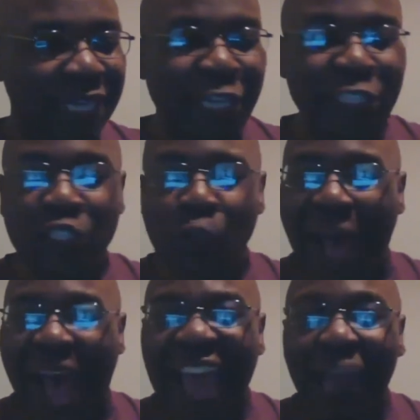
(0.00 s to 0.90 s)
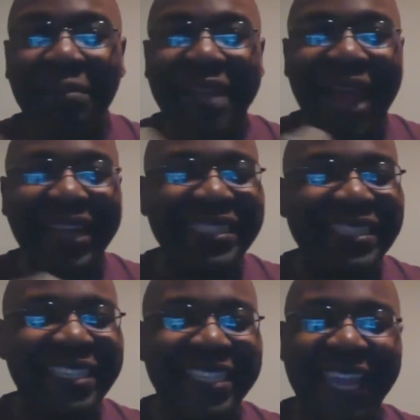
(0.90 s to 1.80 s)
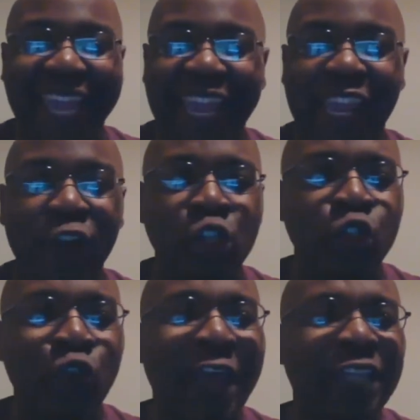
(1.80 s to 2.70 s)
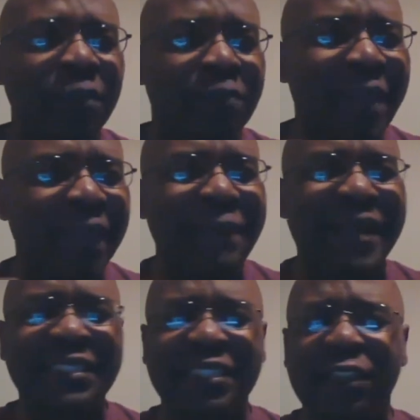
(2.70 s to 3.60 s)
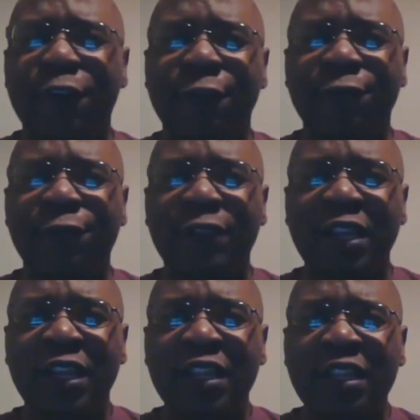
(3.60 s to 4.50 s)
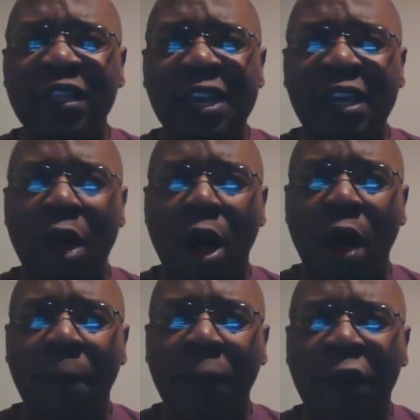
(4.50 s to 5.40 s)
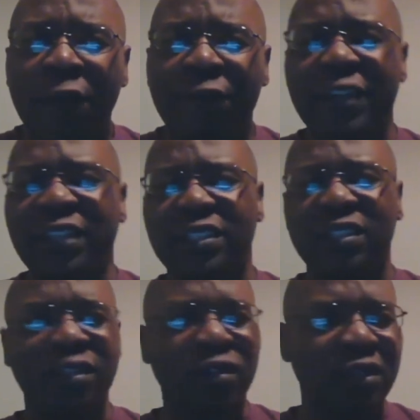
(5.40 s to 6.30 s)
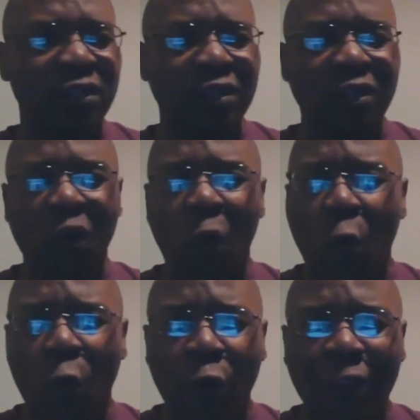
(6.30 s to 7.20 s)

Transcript: So I am not sitting here trying to make myself look all perfect or